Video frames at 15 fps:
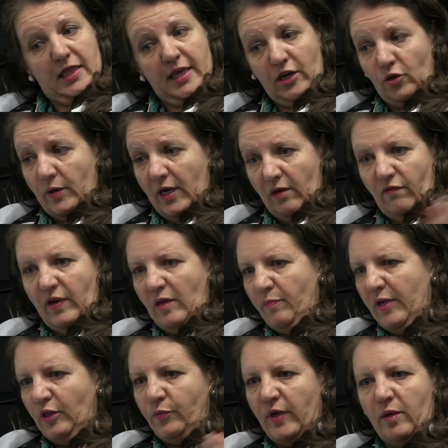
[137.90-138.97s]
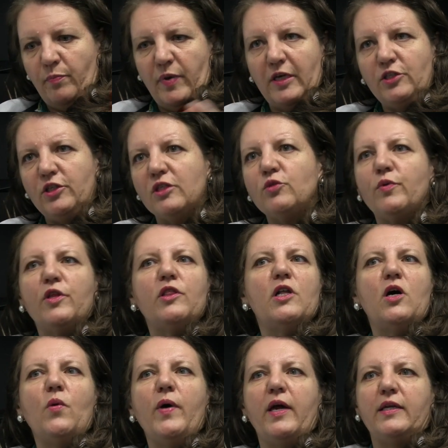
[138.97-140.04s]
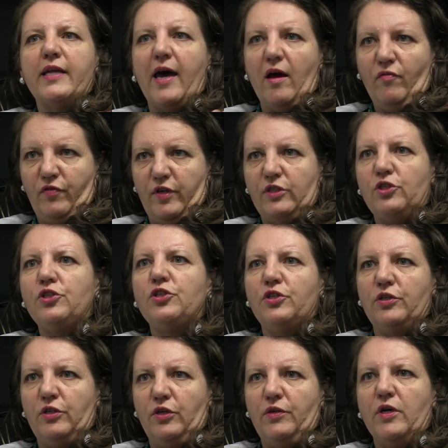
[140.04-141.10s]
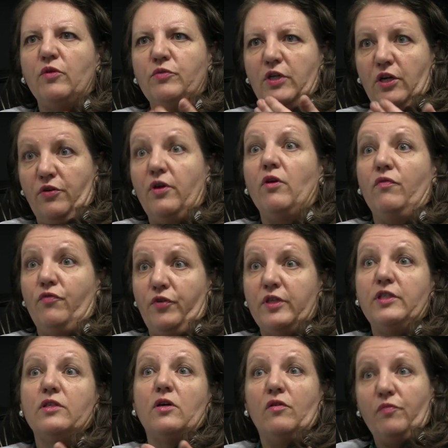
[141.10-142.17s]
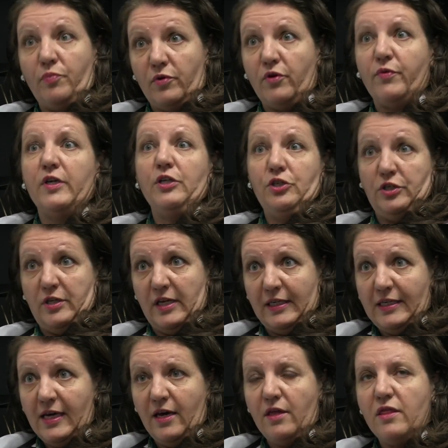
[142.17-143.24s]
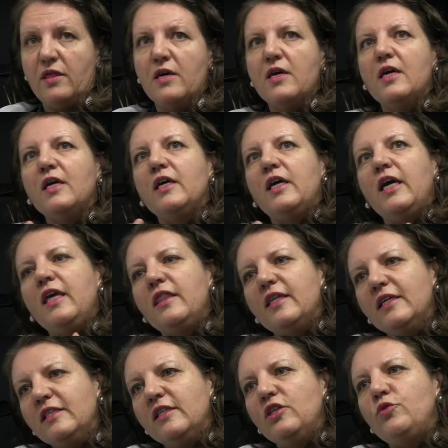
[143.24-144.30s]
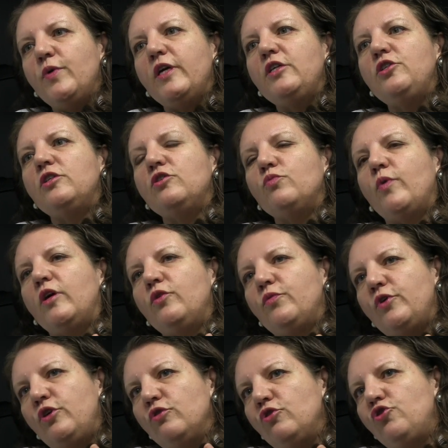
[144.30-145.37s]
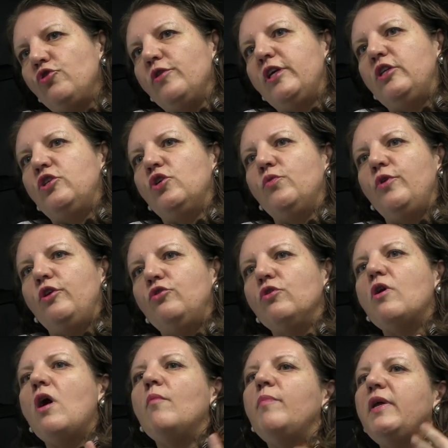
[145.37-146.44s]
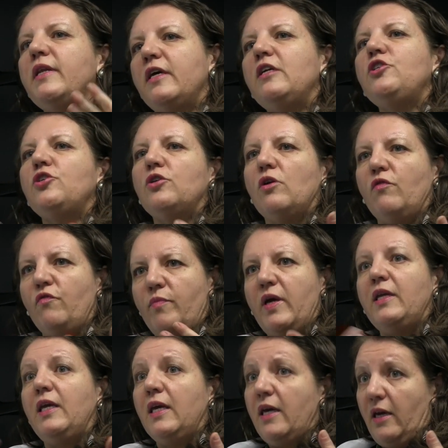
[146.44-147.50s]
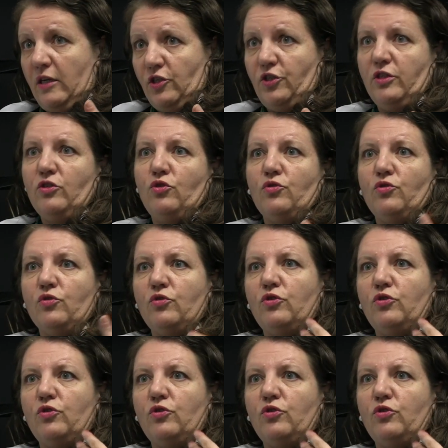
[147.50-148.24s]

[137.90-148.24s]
Then you have in between patients with low and average, you know, degree of risk of progression and death. In these situations, what we usually do, we do combination of medications.